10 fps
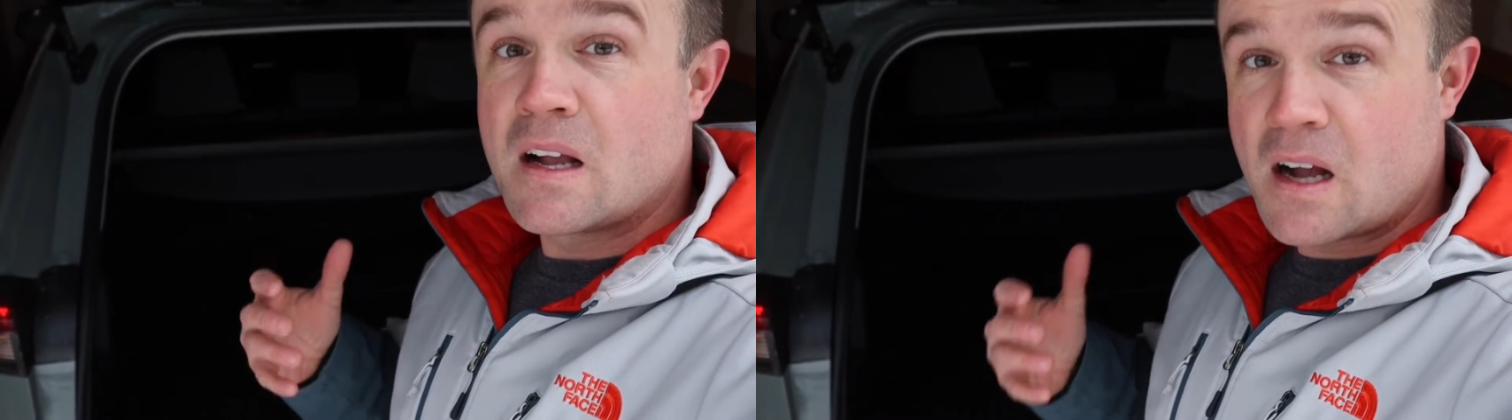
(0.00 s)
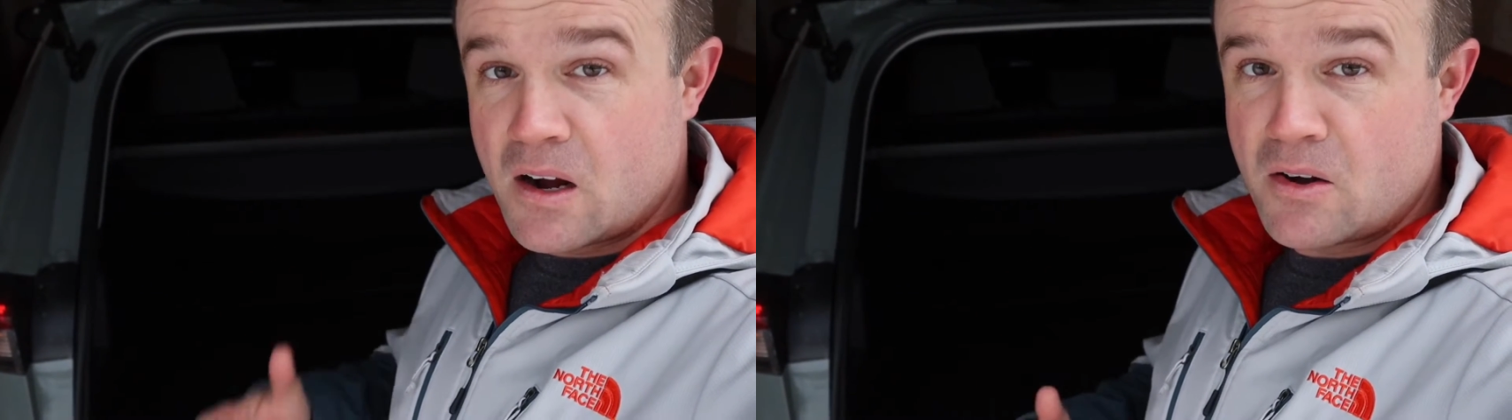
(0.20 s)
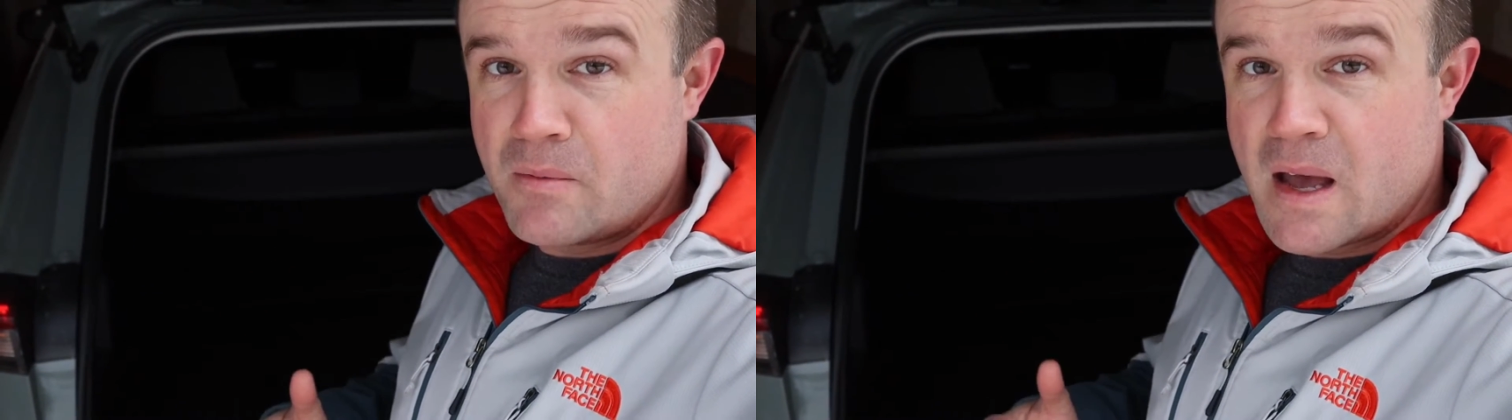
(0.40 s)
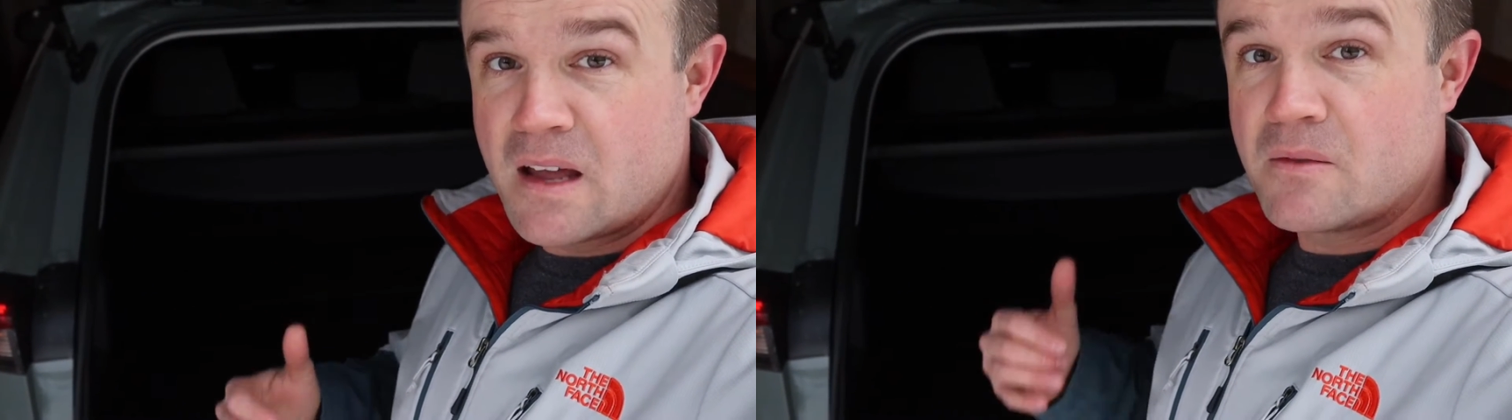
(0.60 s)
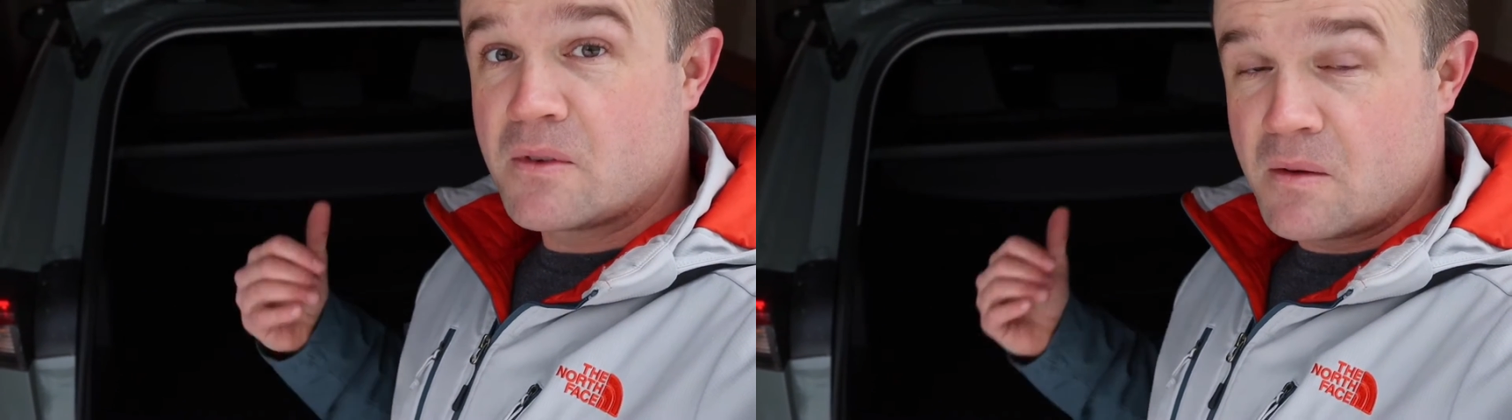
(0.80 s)
cargo
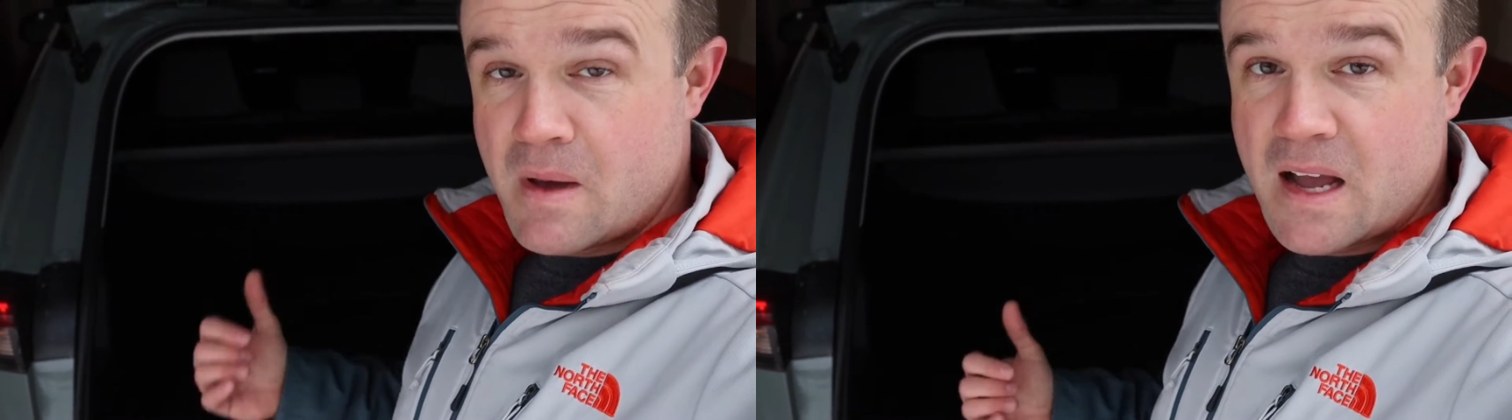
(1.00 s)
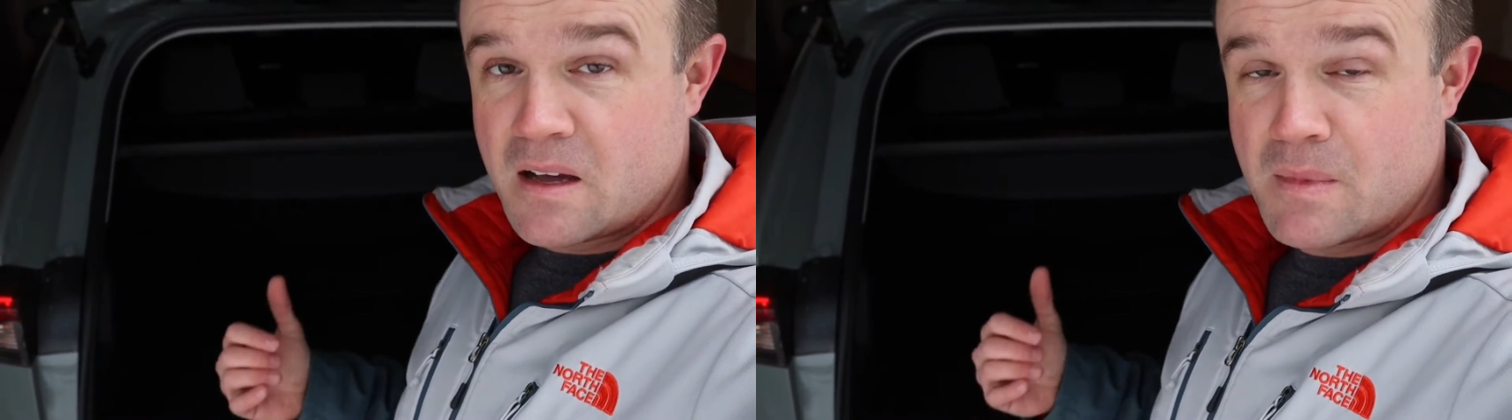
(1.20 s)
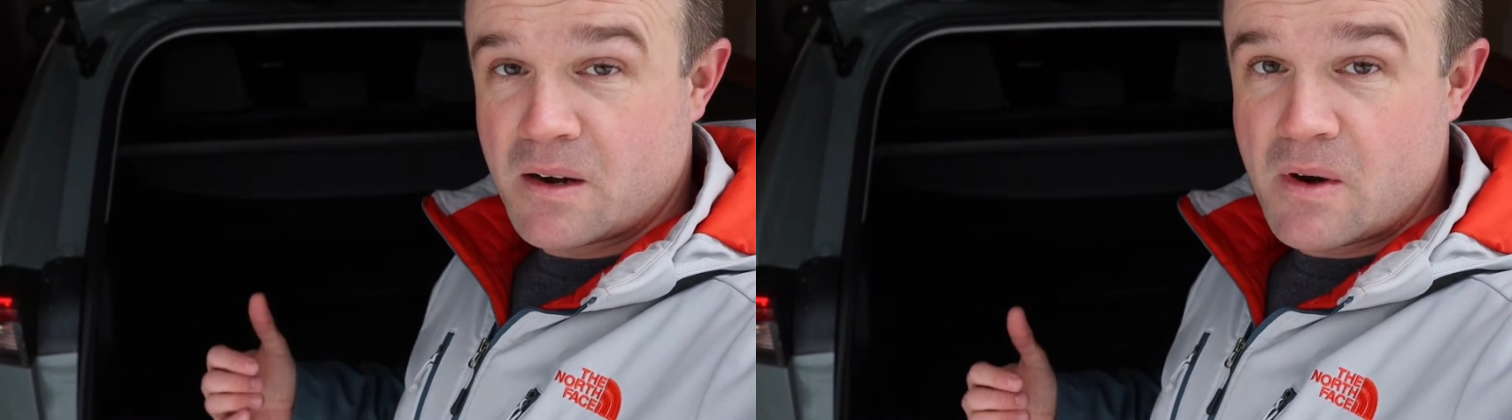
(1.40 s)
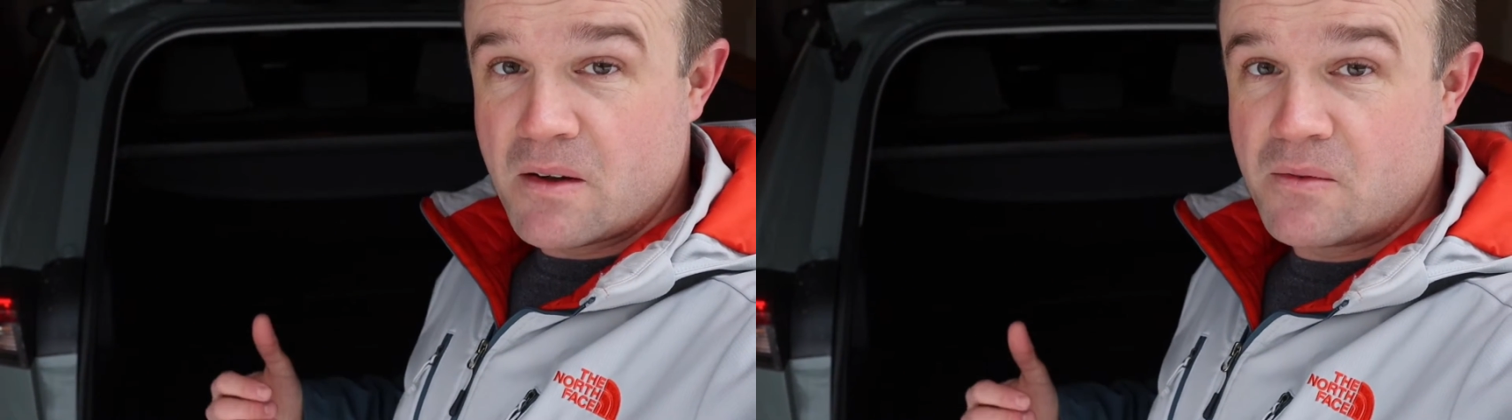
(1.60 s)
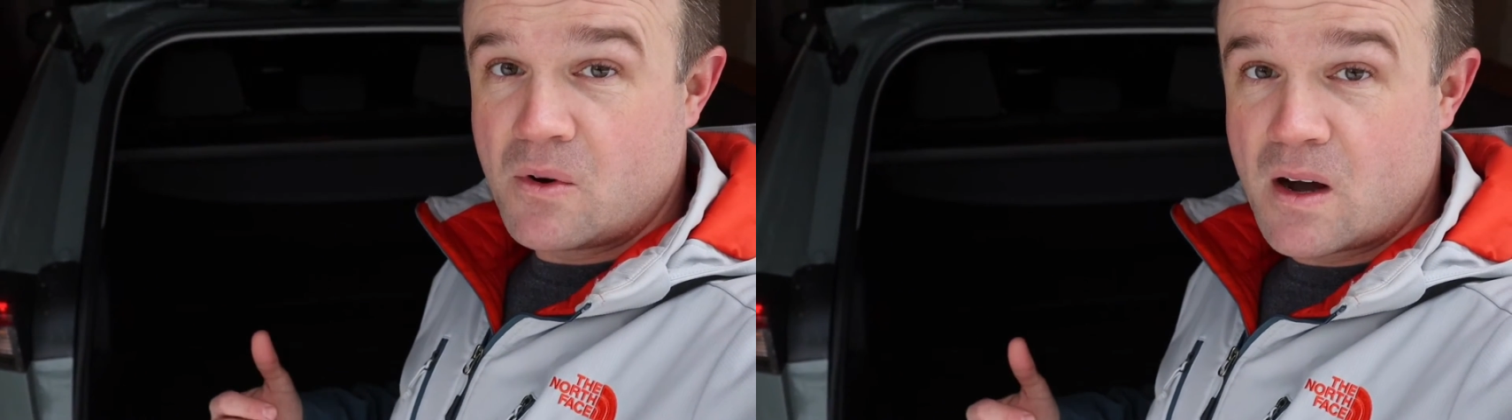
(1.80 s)
mat for the back of my
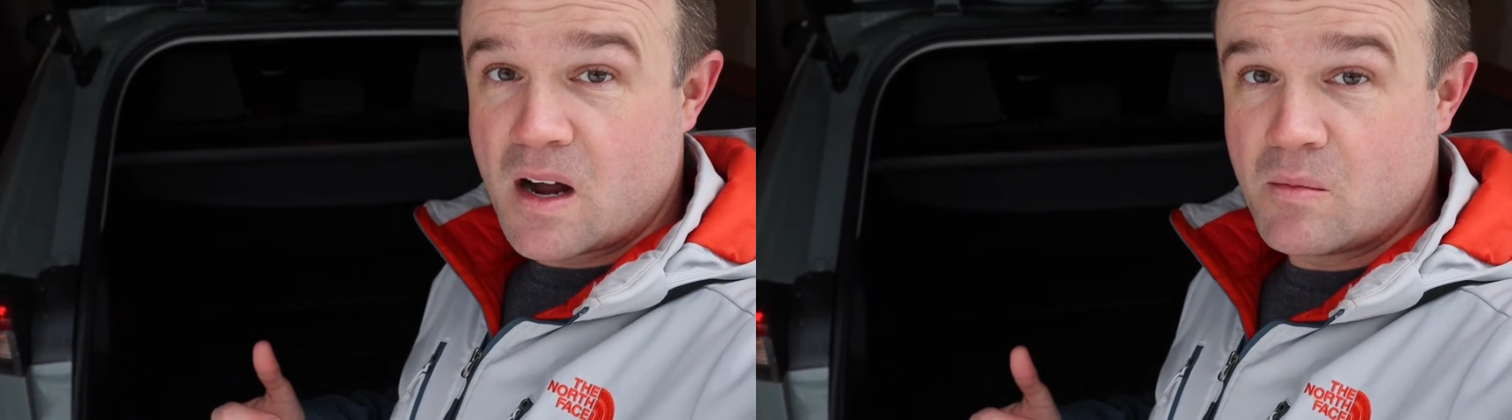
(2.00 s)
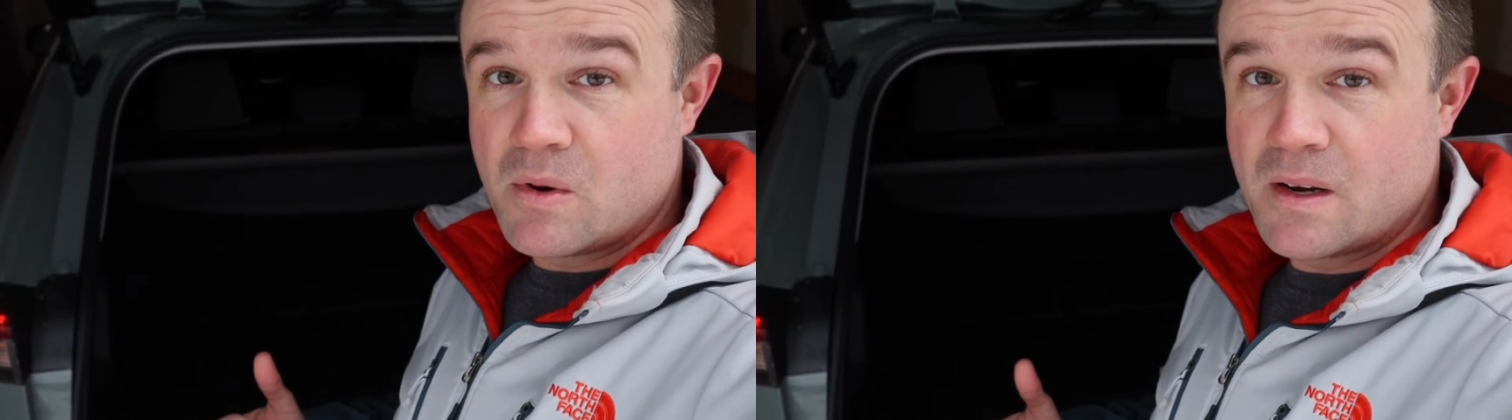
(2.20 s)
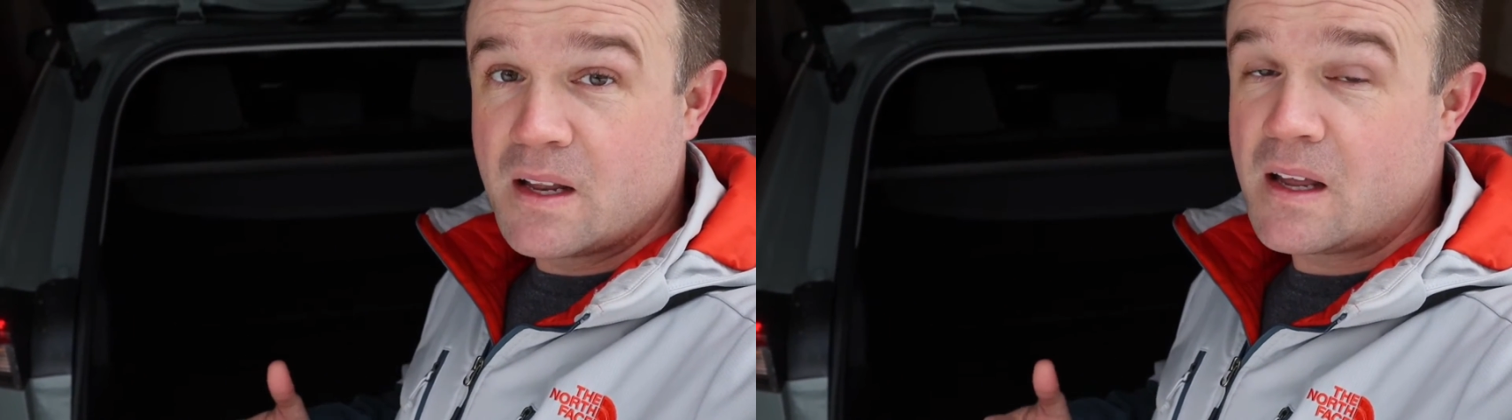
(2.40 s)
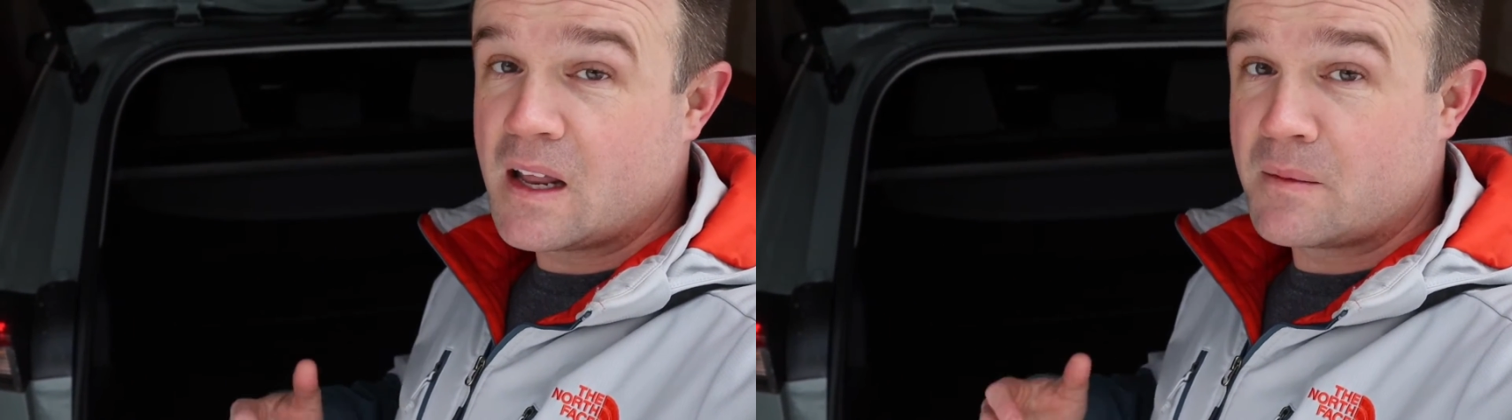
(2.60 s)
RAV4 hybrid. And